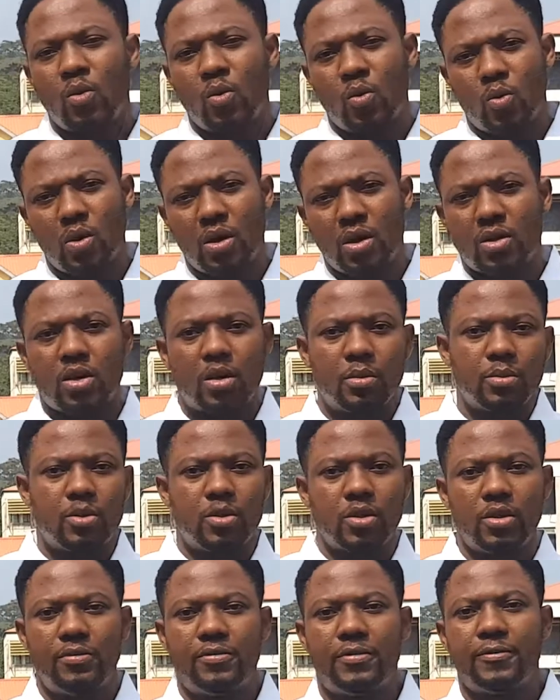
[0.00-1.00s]
Welcome
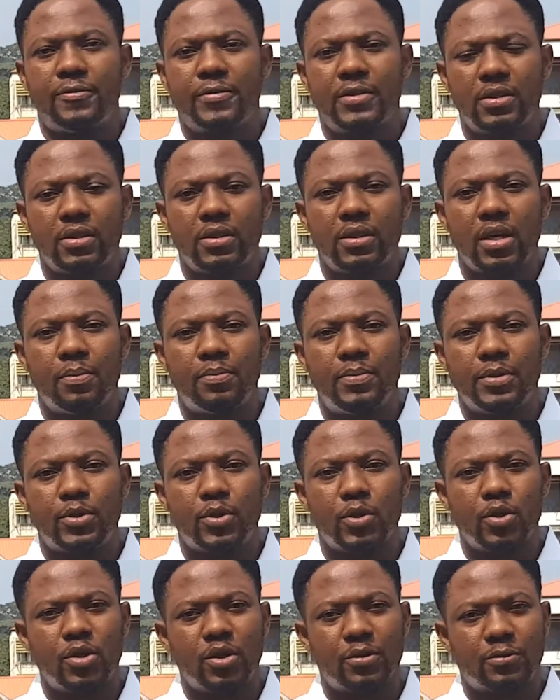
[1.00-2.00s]
to the 15th
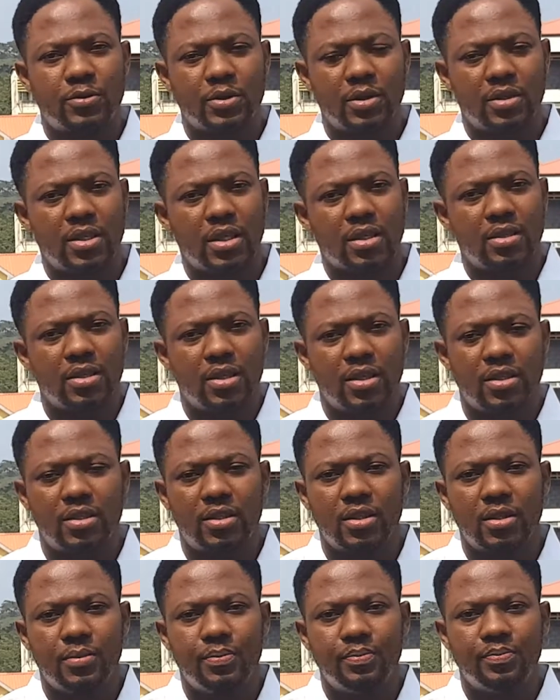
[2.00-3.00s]
episode of
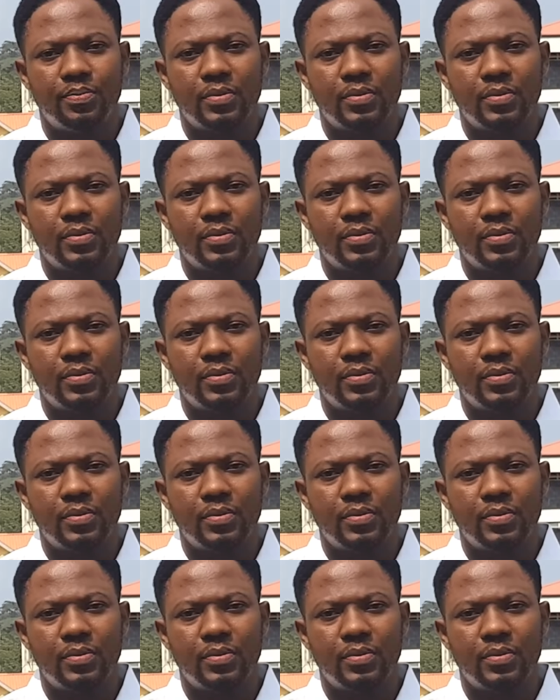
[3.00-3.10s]
Restartnaija.